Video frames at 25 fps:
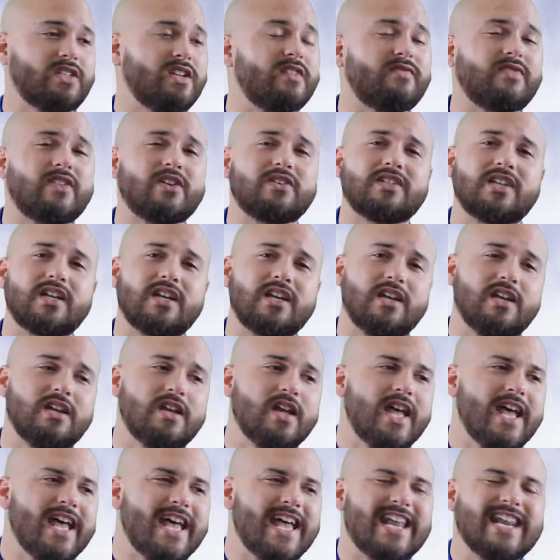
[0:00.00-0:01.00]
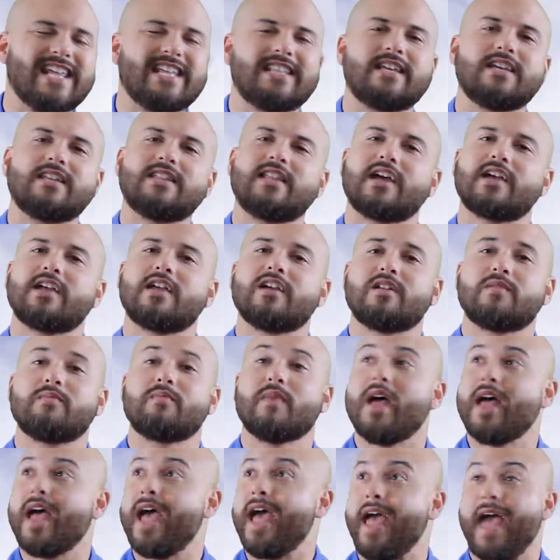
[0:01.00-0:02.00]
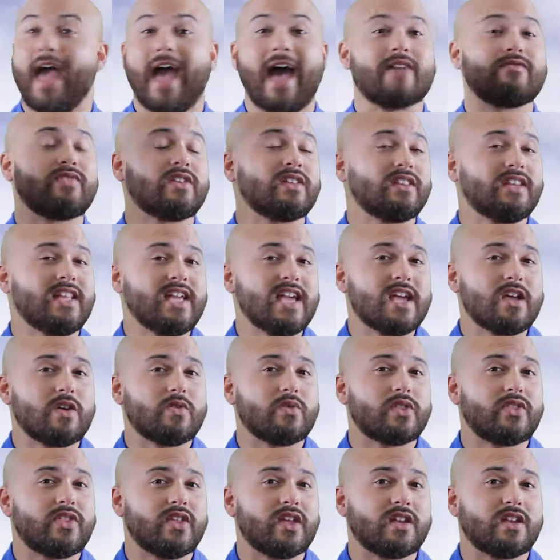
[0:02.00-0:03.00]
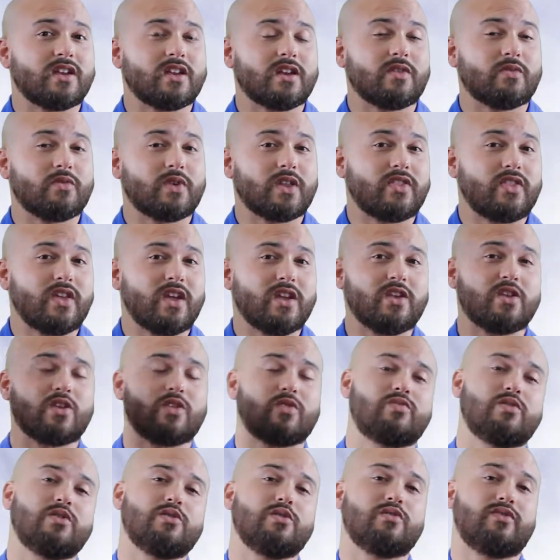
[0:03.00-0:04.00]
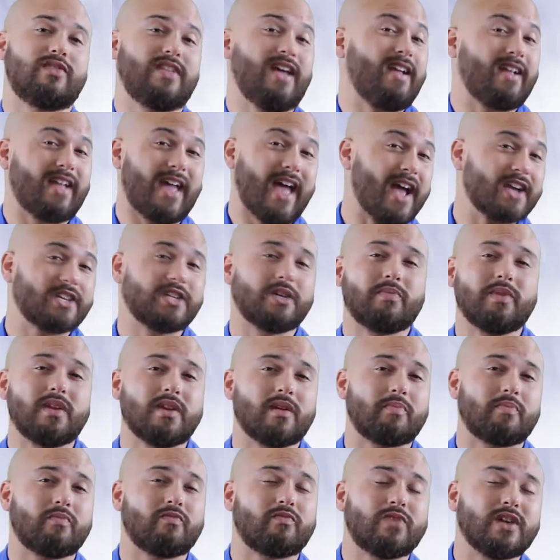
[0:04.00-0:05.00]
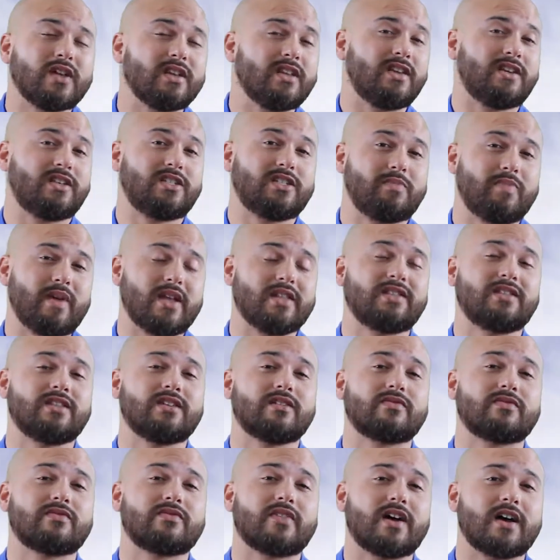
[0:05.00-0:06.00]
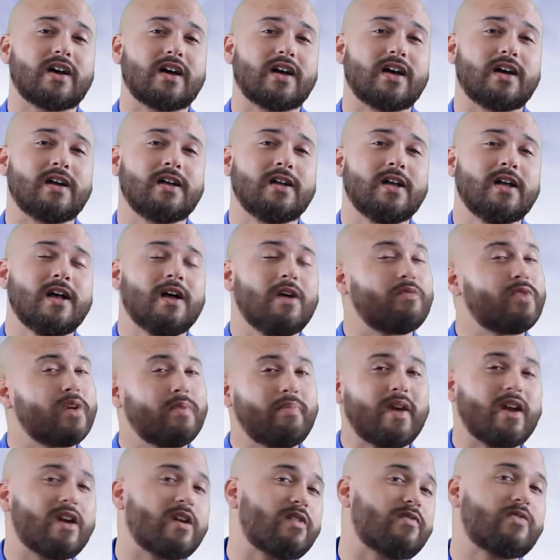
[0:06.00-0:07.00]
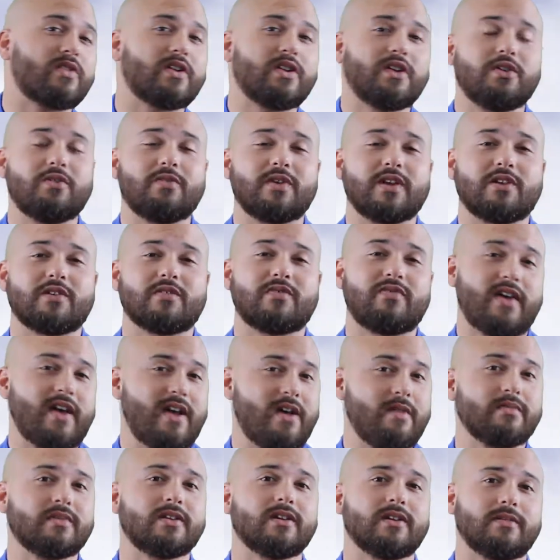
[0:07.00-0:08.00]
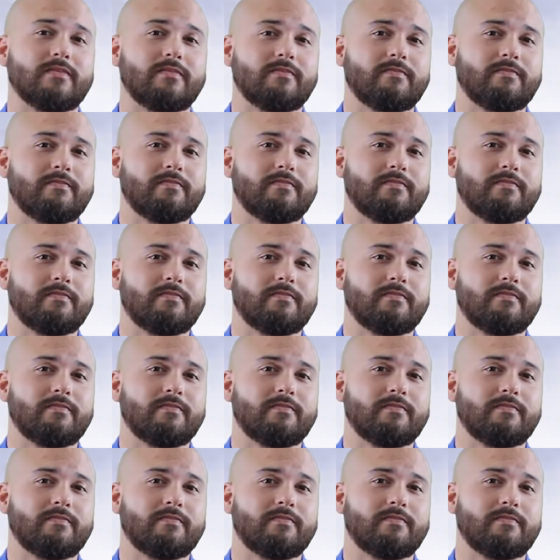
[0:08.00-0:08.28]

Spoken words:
See if there's anything that could have a leak within your roof. That could actually be a really expensive repair for you and your family.